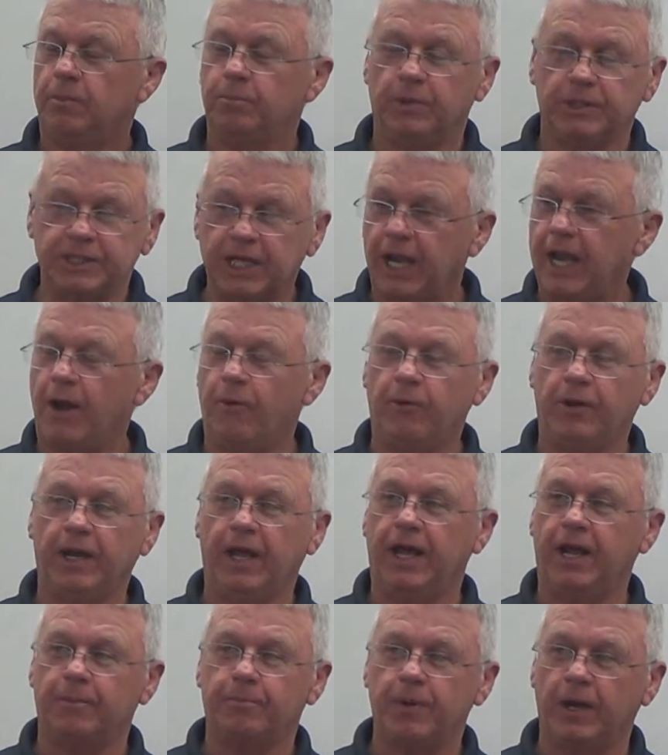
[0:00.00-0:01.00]
But then I wouldn't
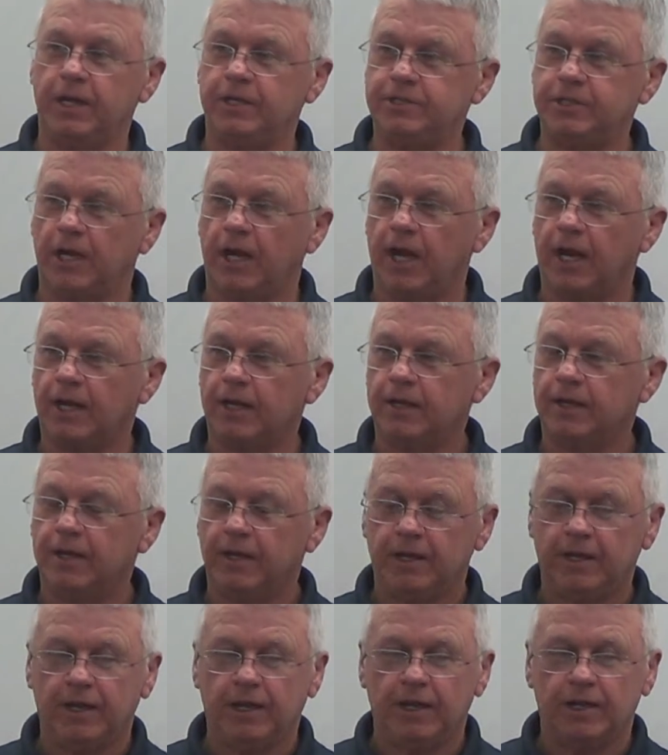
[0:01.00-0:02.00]
have had a paycheck.
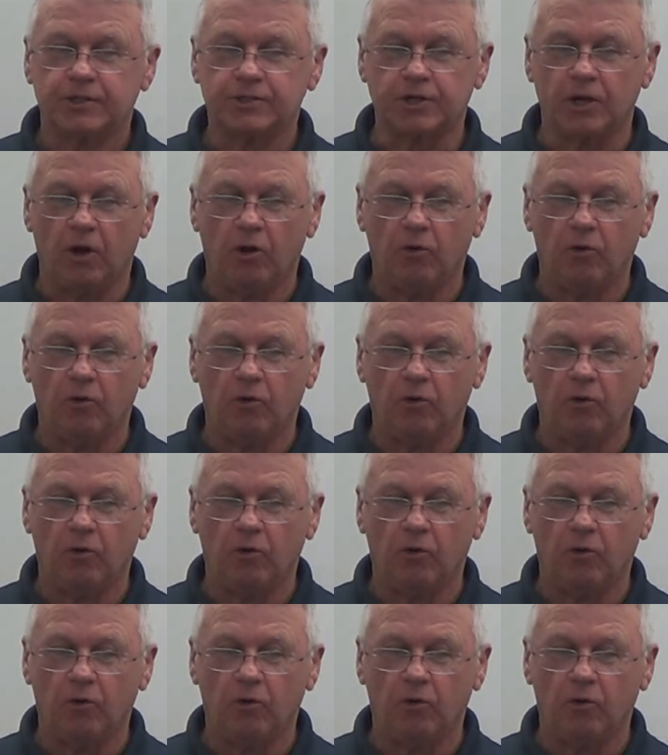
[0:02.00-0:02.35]
So